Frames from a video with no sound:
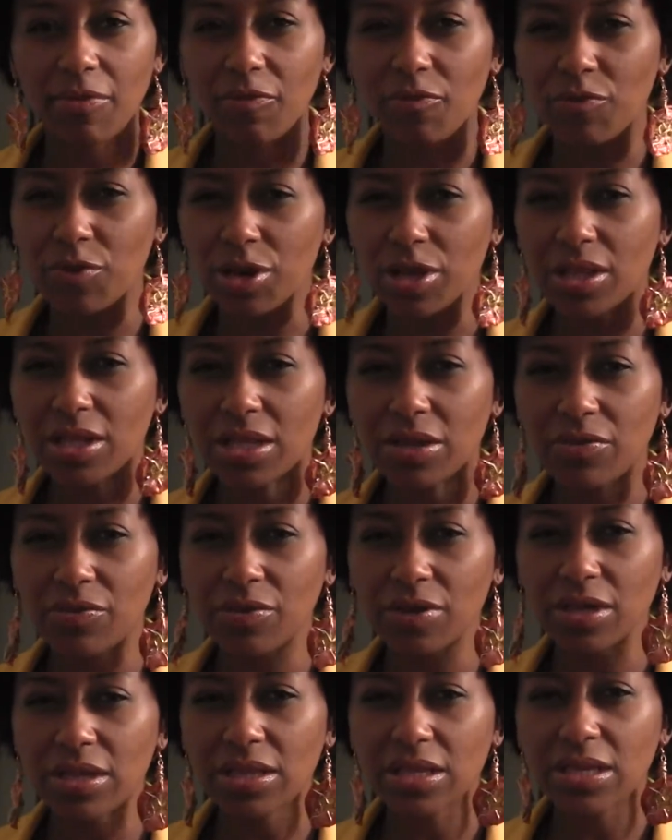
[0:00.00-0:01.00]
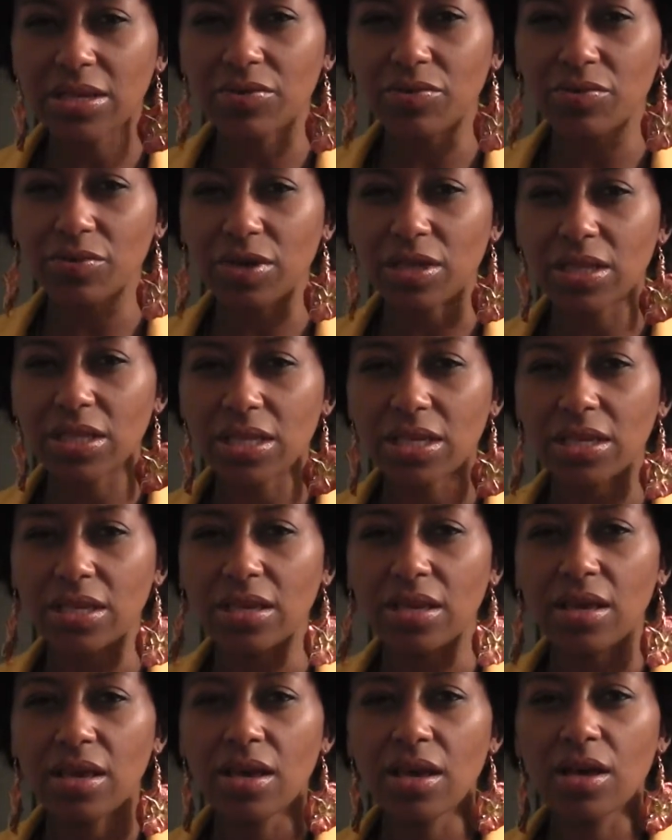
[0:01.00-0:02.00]
really, really, really
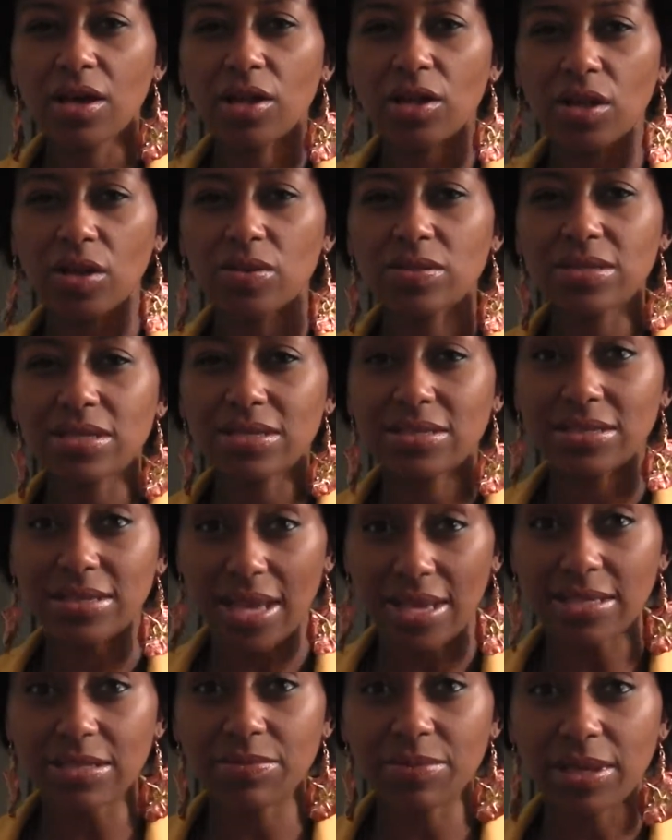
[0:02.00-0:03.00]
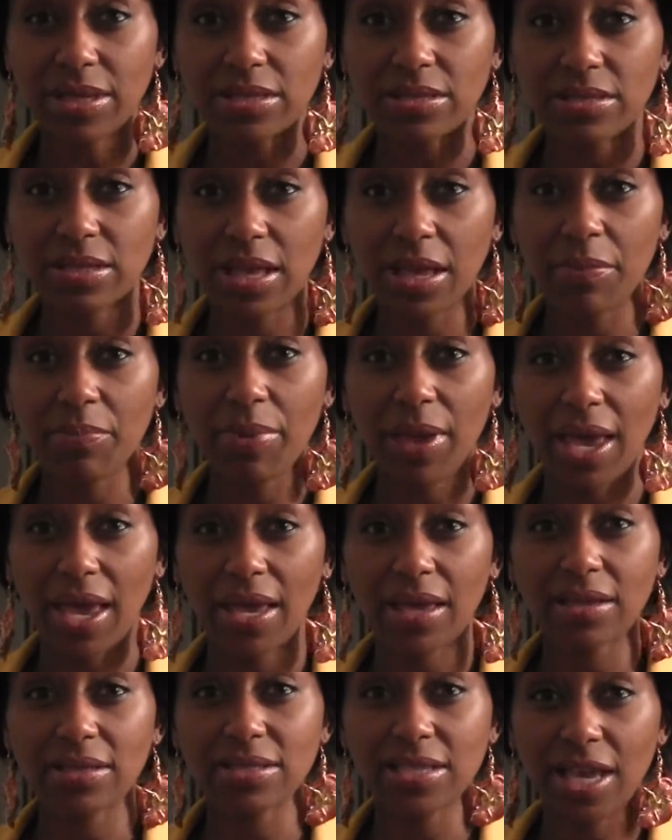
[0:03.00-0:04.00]
close assessments and
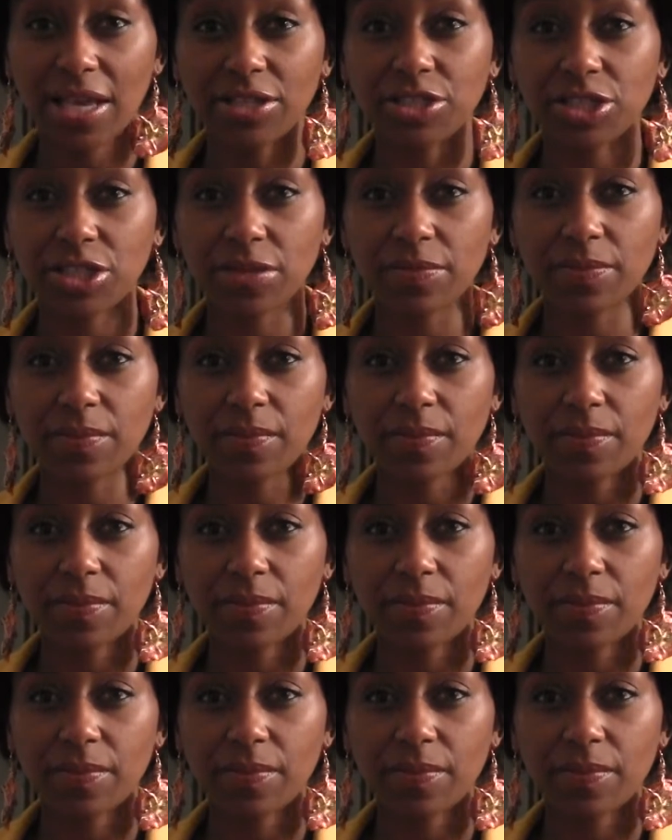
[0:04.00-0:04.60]
paying attention.